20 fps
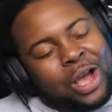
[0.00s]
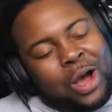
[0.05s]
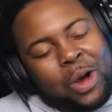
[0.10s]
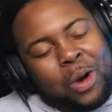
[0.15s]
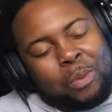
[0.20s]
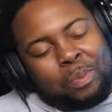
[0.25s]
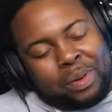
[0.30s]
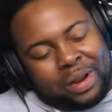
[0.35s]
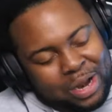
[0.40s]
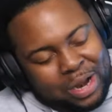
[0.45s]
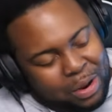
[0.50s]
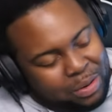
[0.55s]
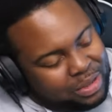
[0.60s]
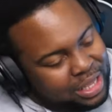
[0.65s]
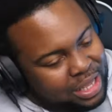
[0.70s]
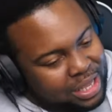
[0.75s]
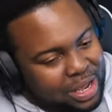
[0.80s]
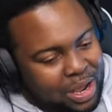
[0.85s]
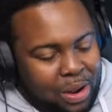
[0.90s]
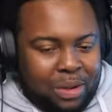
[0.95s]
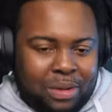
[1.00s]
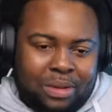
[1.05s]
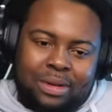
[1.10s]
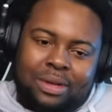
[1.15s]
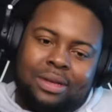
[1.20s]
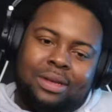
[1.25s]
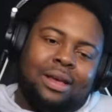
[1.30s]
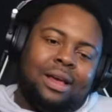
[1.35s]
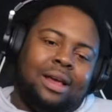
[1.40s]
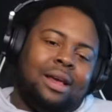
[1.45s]
Pinocchio.
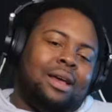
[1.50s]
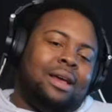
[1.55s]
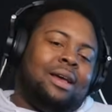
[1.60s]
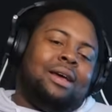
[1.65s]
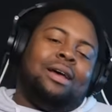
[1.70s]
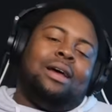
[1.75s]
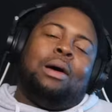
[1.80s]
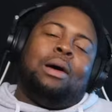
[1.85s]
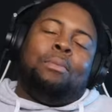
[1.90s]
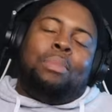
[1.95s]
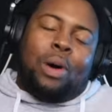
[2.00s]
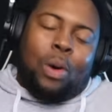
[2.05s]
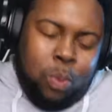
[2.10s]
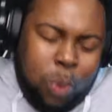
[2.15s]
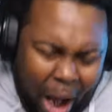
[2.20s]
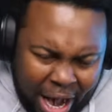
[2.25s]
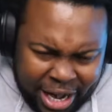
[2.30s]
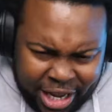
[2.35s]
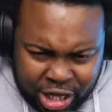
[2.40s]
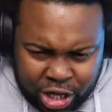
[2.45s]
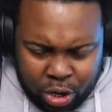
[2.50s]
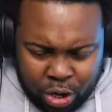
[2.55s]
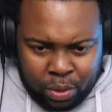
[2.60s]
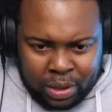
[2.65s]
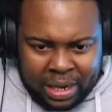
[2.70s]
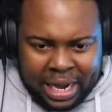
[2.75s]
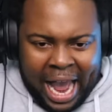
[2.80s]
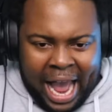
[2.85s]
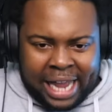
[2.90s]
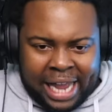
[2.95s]
But what do you
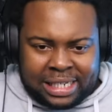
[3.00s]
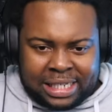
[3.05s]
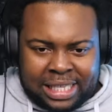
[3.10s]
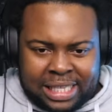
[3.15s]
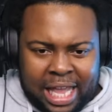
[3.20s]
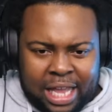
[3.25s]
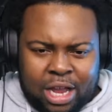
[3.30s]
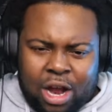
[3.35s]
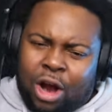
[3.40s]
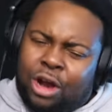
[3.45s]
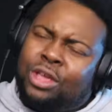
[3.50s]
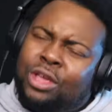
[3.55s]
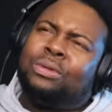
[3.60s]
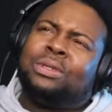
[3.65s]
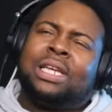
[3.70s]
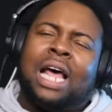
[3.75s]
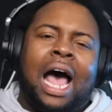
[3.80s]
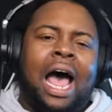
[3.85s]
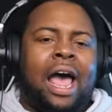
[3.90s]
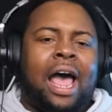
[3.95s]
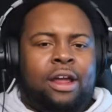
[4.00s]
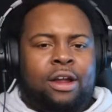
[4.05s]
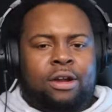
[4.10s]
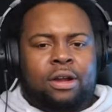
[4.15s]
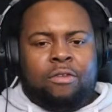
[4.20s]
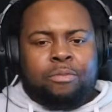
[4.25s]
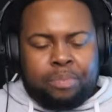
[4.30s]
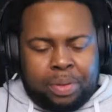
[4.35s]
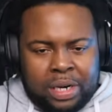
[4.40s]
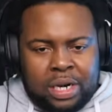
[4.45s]
guys think? Are you tired
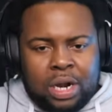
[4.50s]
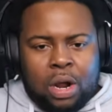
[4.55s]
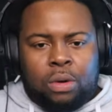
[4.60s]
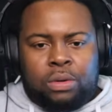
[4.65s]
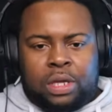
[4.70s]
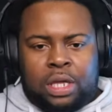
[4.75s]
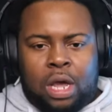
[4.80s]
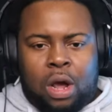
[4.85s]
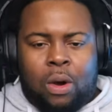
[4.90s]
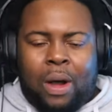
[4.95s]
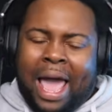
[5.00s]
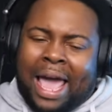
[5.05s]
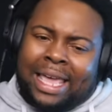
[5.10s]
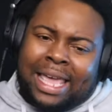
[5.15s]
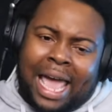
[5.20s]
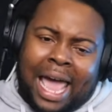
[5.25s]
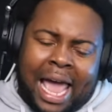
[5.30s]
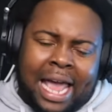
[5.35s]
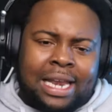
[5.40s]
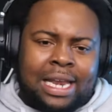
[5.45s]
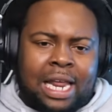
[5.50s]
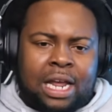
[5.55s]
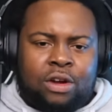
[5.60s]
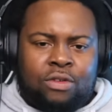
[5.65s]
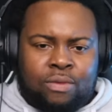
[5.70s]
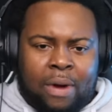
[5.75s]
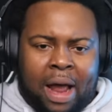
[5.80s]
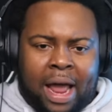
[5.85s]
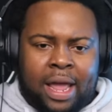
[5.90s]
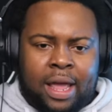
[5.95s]
of Pinocchio, a.k.a. Nick
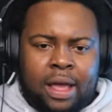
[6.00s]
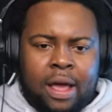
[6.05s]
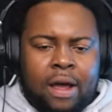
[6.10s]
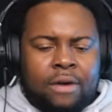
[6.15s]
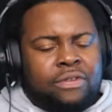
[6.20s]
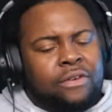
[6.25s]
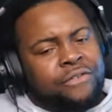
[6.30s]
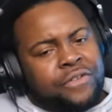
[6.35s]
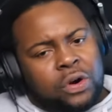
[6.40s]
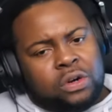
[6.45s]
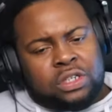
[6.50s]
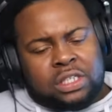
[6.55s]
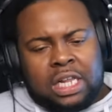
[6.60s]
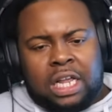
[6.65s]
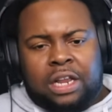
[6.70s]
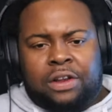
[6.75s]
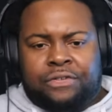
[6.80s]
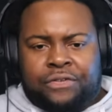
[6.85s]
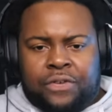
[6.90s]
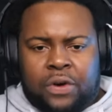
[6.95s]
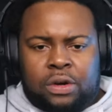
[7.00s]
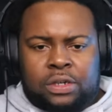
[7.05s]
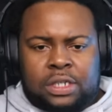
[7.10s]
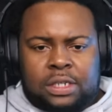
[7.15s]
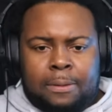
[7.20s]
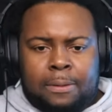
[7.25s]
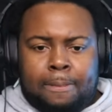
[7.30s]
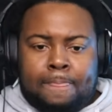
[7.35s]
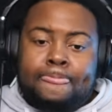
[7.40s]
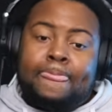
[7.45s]
Wright from First Things First?
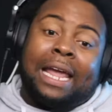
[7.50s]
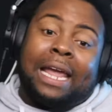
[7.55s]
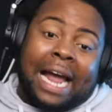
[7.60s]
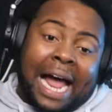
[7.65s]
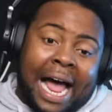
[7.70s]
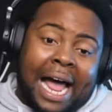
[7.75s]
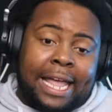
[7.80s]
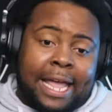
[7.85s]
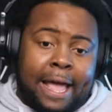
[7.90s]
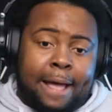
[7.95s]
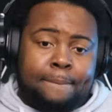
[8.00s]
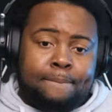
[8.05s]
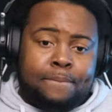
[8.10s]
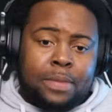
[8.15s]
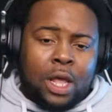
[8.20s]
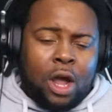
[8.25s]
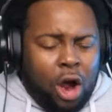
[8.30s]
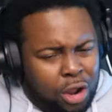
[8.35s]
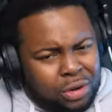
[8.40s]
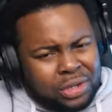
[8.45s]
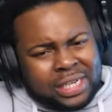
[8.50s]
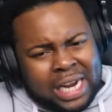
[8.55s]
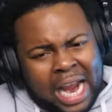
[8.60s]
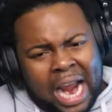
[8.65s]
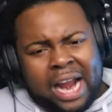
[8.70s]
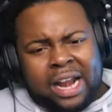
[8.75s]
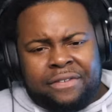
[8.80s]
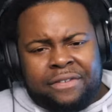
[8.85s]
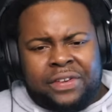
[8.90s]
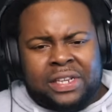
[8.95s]
Like I am. Are you
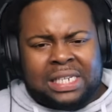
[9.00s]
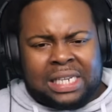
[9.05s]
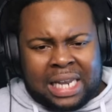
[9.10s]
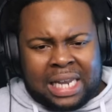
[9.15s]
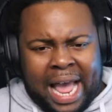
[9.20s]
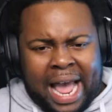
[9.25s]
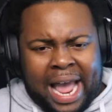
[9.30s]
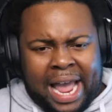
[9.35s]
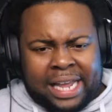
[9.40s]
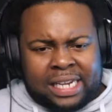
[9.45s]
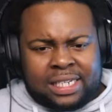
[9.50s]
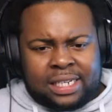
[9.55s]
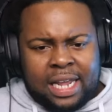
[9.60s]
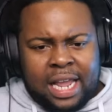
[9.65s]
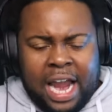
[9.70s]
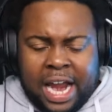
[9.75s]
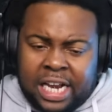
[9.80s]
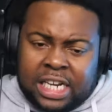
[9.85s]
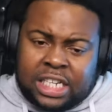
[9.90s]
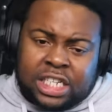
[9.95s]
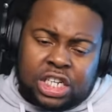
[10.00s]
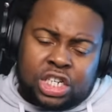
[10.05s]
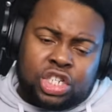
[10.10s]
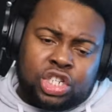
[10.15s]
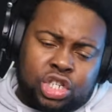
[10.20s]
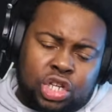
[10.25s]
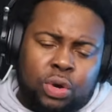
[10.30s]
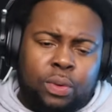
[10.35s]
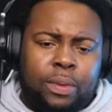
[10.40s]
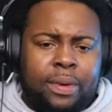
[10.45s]
tired of his lies and his
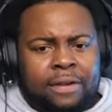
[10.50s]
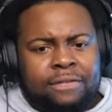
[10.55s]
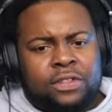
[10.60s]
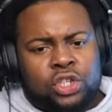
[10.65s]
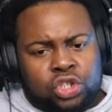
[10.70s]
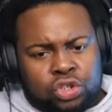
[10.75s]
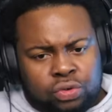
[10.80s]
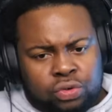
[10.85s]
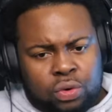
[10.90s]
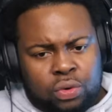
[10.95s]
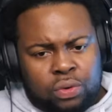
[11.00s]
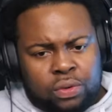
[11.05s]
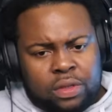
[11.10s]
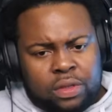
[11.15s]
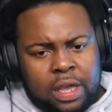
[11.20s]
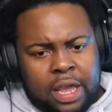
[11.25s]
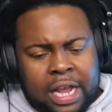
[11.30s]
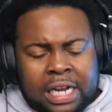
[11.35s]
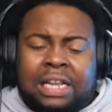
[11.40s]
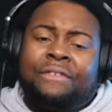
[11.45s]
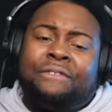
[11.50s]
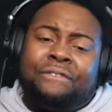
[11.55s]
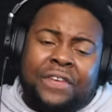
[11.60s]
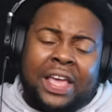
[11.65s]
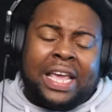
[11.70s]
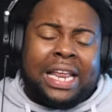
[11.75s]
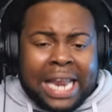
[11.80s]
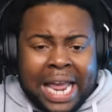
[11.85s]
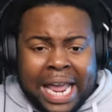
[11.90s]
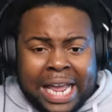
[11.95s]
eschewing of the truth to
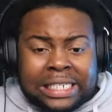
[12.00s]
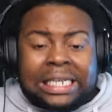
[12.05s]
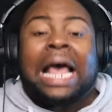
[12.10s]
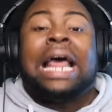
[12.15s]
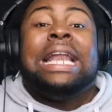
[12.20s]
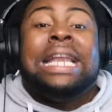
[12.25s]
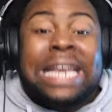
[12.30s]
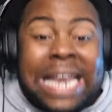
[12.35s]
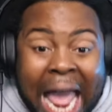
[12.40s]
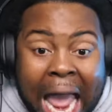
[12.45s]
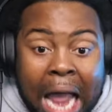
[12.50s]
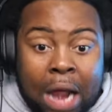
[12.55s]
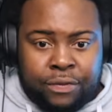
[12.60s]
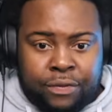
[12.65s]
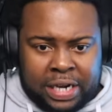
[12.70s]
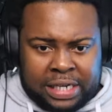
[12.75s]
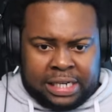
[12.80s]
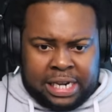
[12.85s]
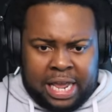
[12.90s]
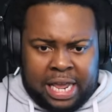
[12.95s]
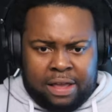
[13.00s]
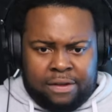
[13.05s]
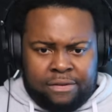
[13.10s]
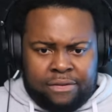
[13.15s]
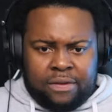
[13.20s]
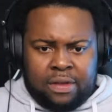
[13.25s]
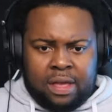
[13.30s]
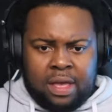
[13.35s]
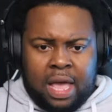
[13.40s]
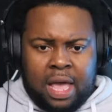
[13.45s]
fit his narrative?
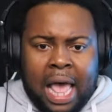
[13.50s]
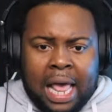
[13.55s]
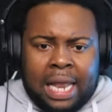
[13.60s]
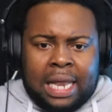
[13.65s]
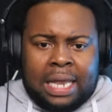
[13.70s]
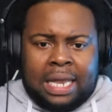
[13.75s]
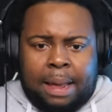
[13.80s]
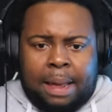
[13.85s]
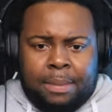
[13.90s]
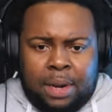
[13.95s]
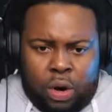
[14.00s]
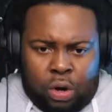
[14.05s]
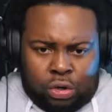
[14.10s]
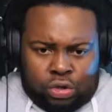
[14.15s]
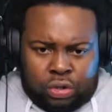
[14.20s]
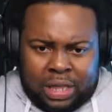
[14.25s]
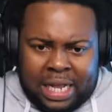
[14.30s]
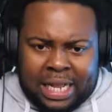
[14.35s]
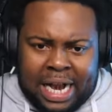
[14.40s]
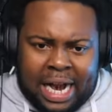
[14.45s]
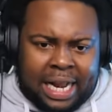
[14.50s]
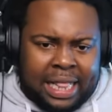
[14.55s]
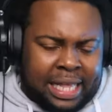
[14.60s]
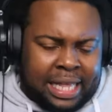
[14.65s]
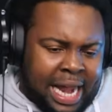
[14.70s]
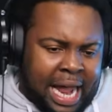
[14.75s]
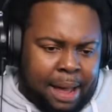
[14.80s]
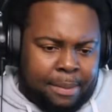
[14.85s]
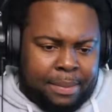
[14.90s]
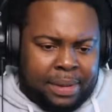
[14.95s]
Let me know what you think down in the
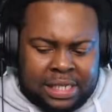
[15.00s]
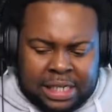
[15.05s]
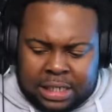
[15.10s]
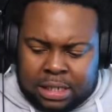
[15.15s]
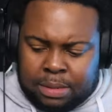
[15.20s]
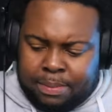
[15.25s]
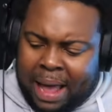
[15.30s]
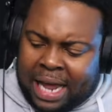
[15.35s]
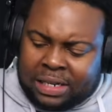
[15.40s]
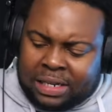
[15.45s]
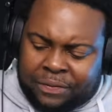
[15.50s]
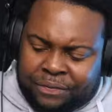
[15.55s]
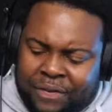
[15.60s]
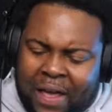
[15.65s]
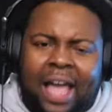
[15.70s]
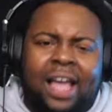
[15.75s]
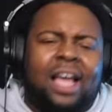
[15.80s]
comment section. Matter of fact,